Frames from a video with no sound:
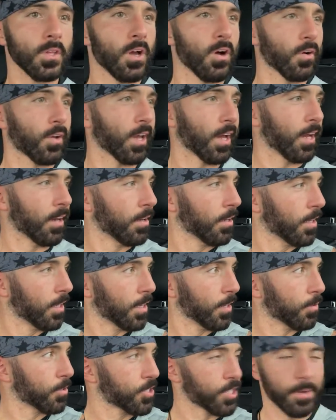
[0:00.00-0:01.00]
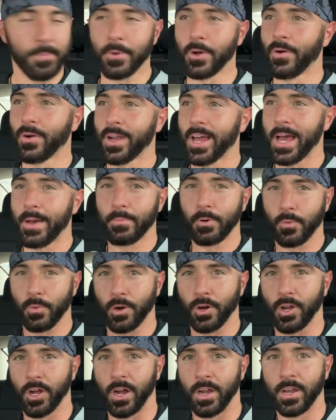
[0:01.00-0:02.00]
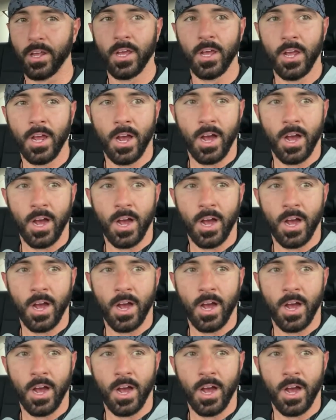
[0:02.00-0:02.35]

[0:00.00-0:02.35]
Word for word: Okay, there was something going on, but we're good.